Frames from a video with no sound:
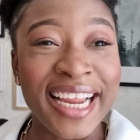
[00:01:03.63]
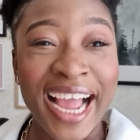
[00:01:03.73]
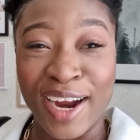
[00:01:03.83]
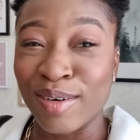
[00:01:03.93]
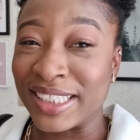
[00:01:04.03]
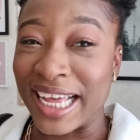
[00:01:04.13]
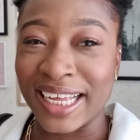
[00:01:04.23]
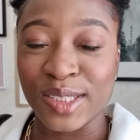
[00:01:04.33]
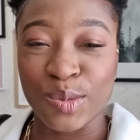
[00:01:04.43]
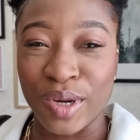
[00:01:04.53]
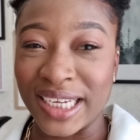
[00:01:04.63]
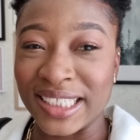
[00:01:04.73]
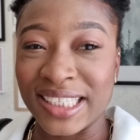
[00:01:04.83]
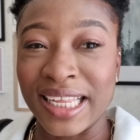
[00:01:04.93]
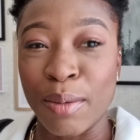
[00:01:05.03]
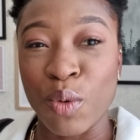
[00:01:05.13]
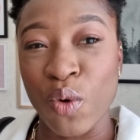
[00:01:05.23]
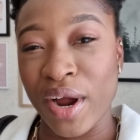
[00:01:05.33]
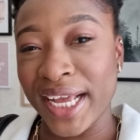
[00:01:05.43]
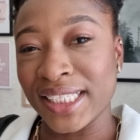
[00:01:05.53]
i always ask where is it i'm
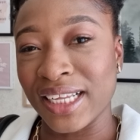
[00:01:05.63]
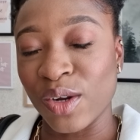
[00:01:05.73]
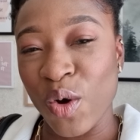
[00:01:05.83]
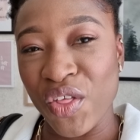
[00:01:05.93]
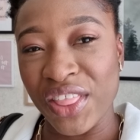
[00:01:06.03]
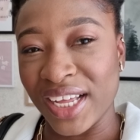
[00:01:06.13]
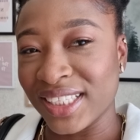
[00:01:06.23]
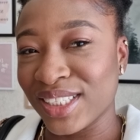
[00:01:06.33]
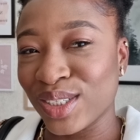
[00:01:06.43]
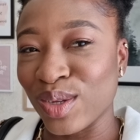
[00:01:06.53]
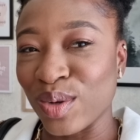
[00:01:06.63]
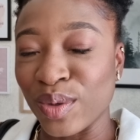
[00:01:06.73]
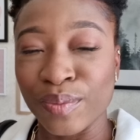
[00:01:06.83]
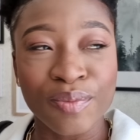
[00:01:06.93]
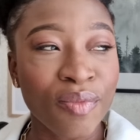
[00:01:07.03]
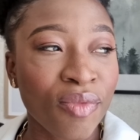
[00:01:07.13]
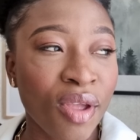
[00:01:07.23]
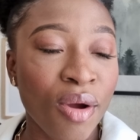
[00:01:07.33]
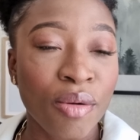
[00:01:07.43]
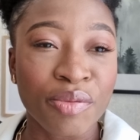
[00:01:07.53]
quiet and all that so
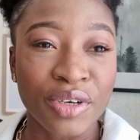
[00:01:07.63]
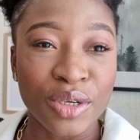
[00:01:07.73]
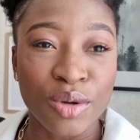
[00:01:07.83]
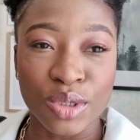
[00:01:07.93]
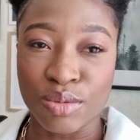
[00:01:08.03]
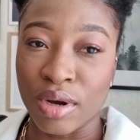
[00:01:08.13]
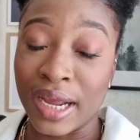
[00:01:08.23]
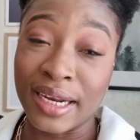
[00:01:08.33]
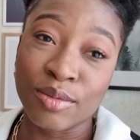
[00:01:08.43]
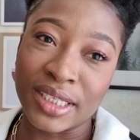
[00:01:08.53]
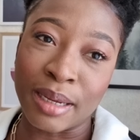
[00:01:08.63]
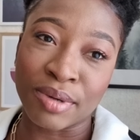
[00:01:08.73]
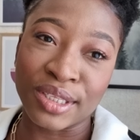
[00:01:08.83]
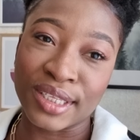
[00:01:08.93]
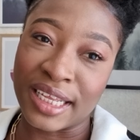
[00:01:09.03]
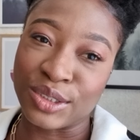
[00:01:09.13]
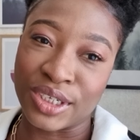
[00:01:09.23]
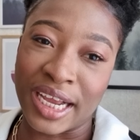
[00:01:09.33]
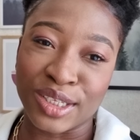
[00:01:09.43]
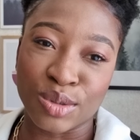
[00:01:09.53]
hopefully it goes well anyways i'm going to let you
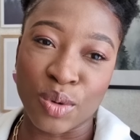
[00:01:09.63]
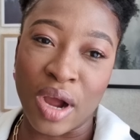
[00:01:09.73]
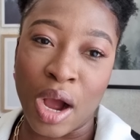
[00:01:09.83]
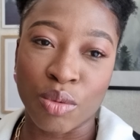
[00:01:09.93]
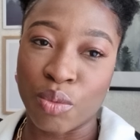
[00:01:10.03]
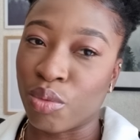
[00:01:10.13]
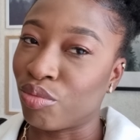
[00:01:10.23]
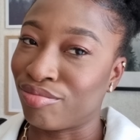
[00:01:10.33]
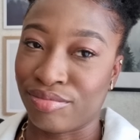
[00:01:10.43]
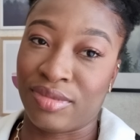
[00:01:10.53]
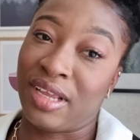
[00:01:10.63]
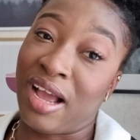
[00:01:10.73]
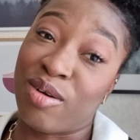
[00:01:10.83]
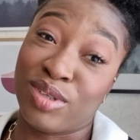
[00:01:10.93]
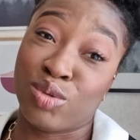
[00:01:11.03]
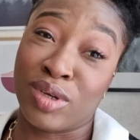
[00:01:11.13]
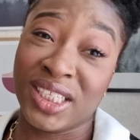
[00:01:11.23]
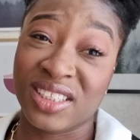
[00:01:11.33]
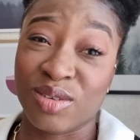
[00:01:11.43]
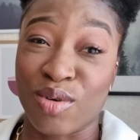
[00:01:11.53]
guys know how how it
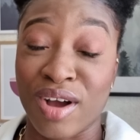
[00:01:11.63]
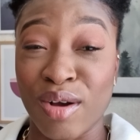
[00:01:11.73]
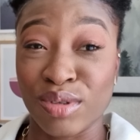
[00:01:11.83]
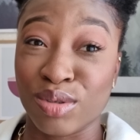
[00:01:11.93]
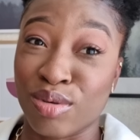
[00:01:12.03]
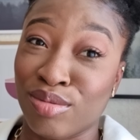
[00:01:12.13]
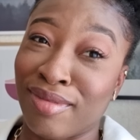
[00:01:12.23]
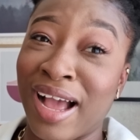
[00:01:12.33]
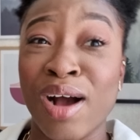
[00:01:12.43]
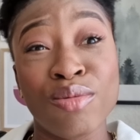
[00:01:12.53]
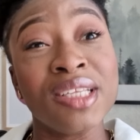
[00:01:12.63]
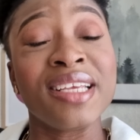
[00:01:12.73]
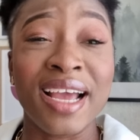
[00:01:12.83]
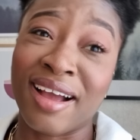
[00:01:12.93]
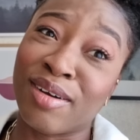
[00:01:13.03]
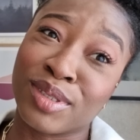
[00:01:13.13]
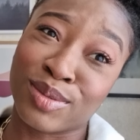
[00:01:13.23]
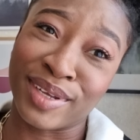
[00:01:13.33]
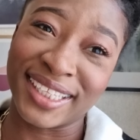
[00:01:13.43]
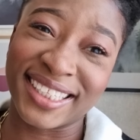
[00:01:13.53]
went or how it's great. how it, yeah how it
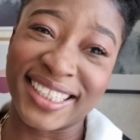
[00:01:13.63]
went